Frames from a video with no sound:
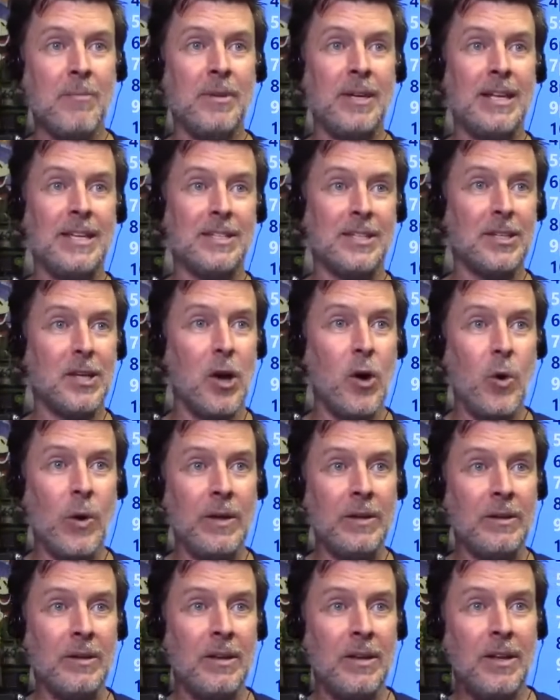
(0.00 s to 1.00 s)
and he's
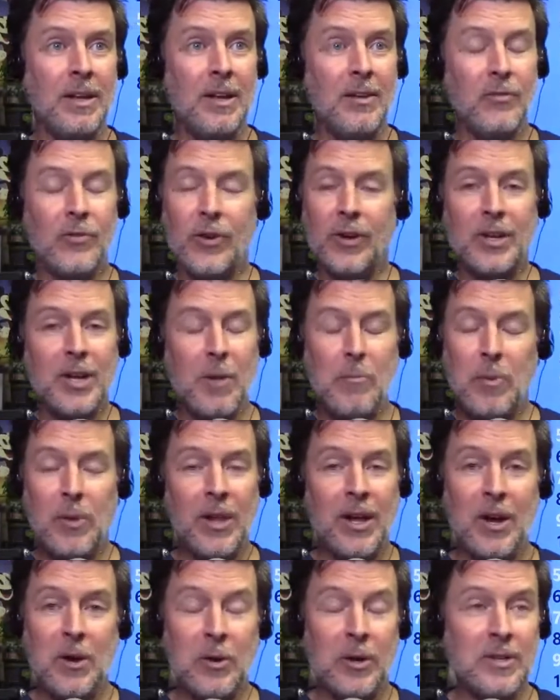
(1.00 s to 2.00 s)
going for a couple
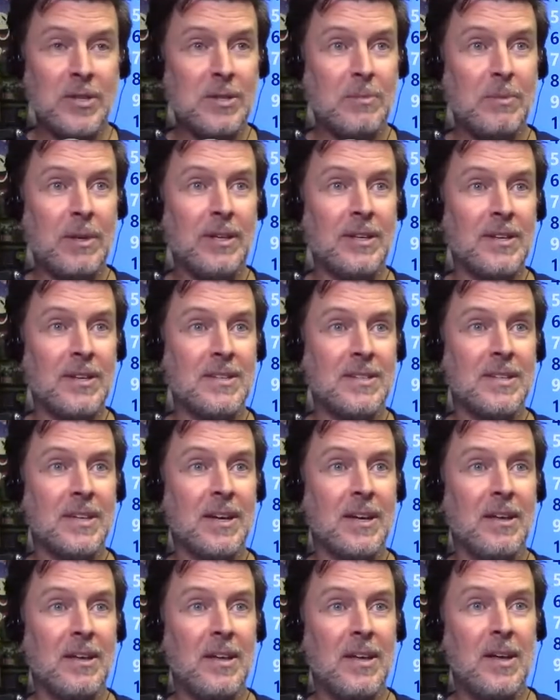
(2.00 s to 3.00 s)
hours because
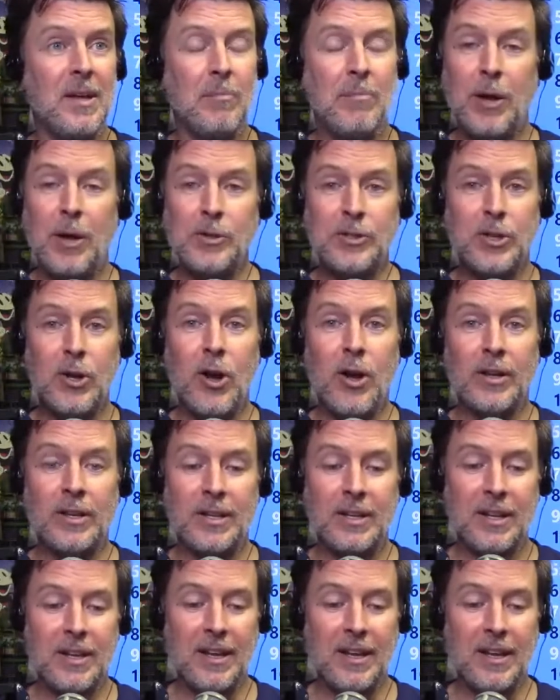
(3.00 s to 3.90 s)
Mouse Talk